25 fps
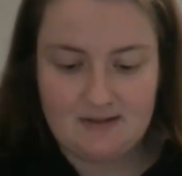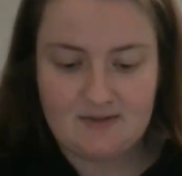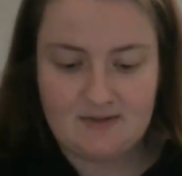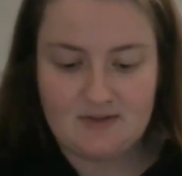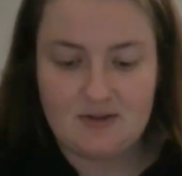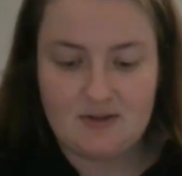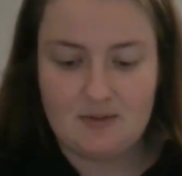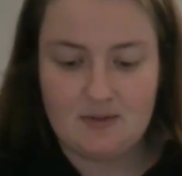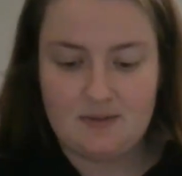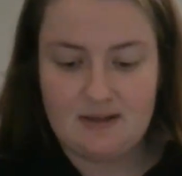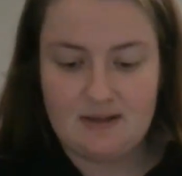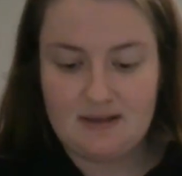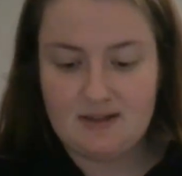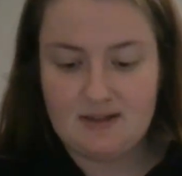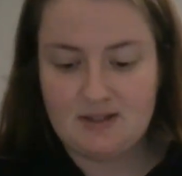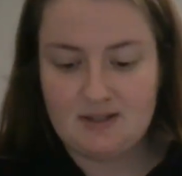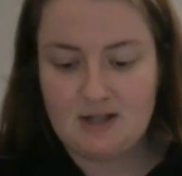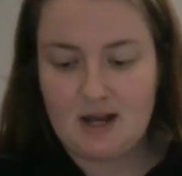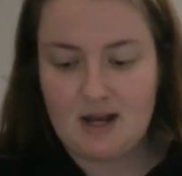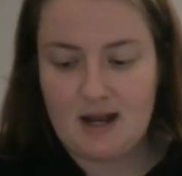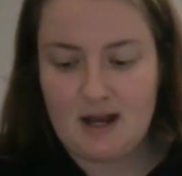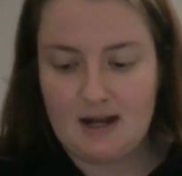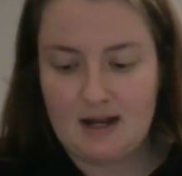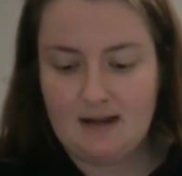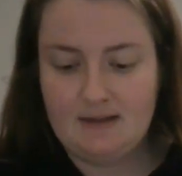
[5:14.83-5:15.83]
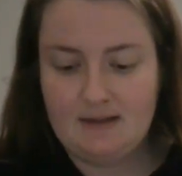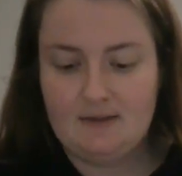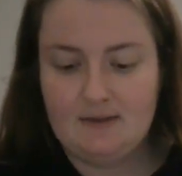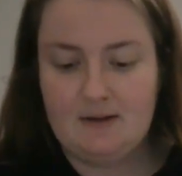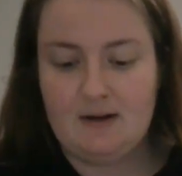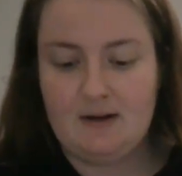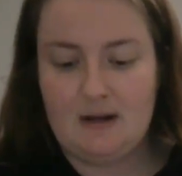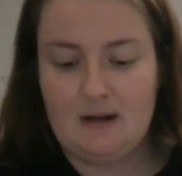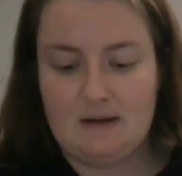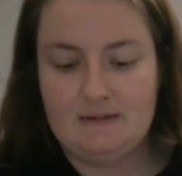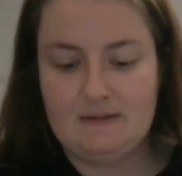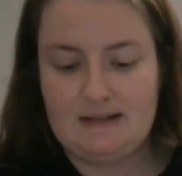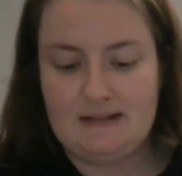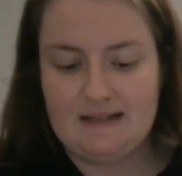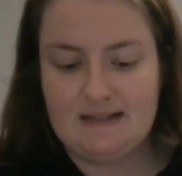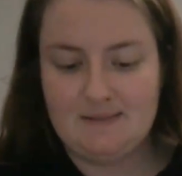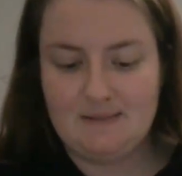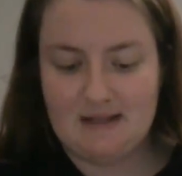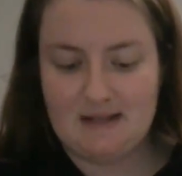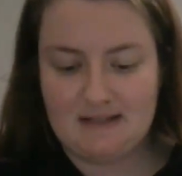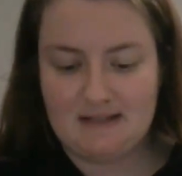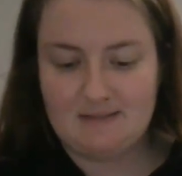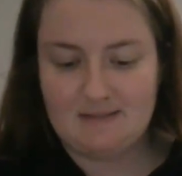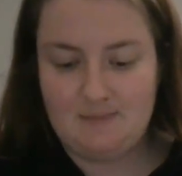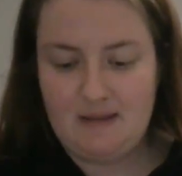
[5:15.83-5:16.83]
So with shock, there always
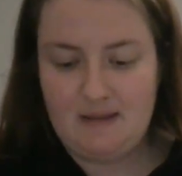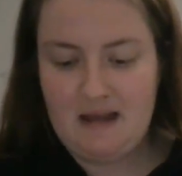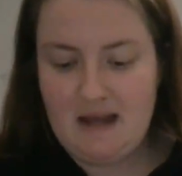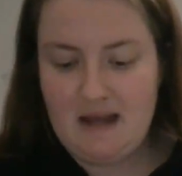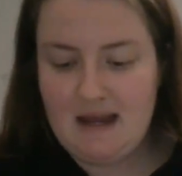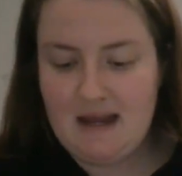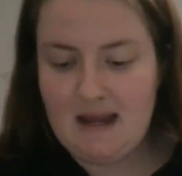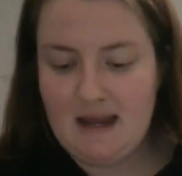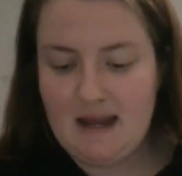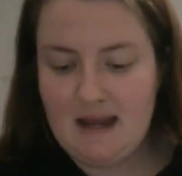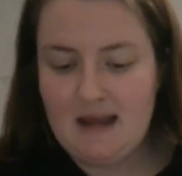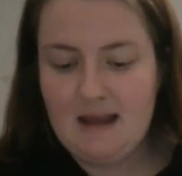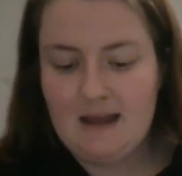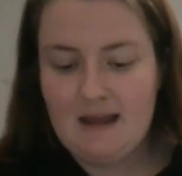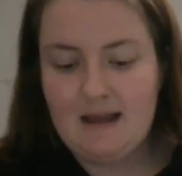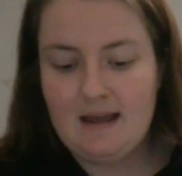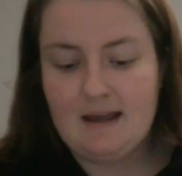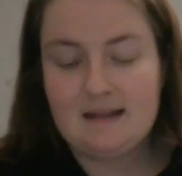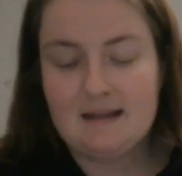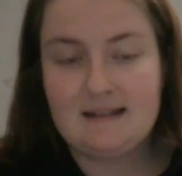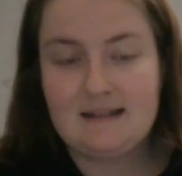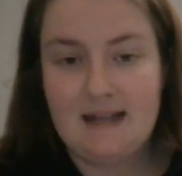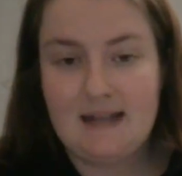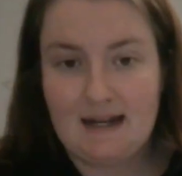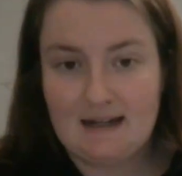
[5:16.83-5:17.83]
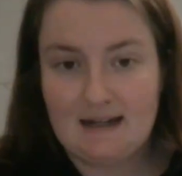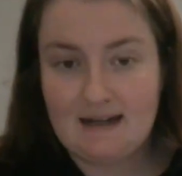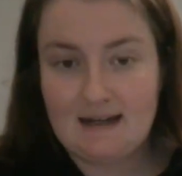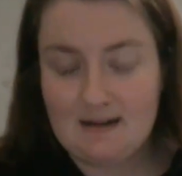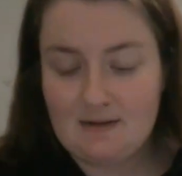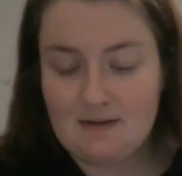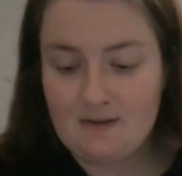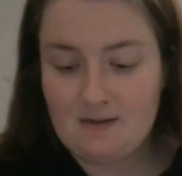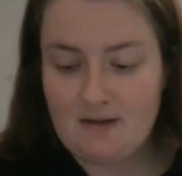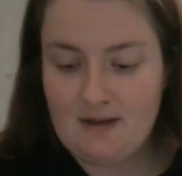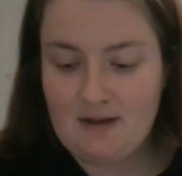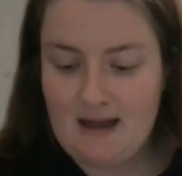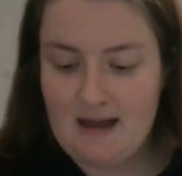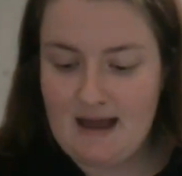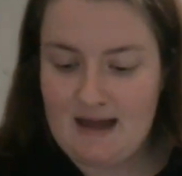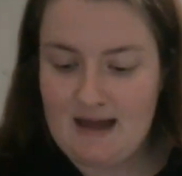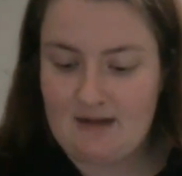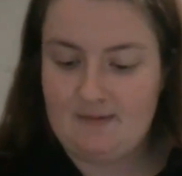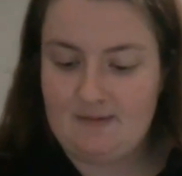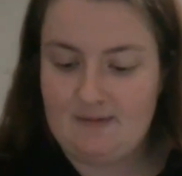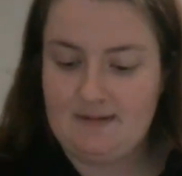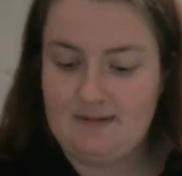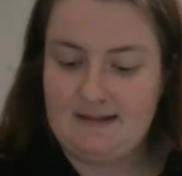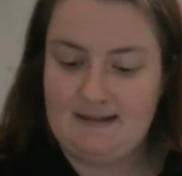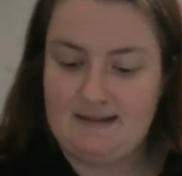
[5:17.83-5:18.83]
must be technical
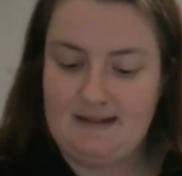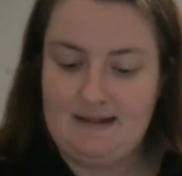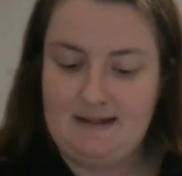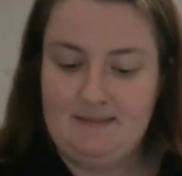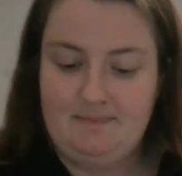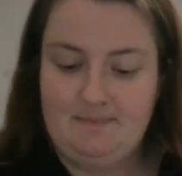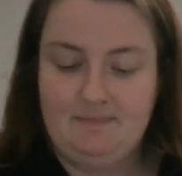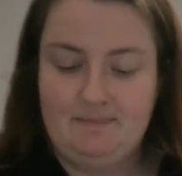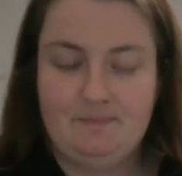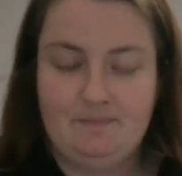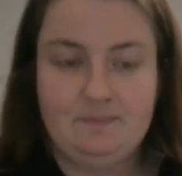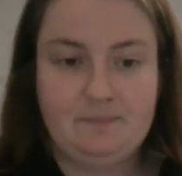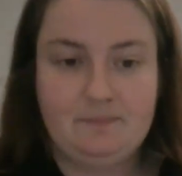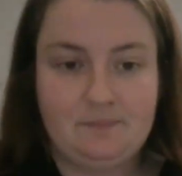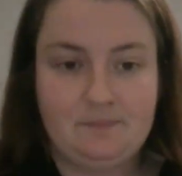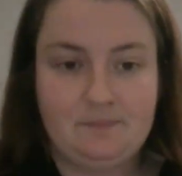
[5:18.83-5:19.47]
adequacy.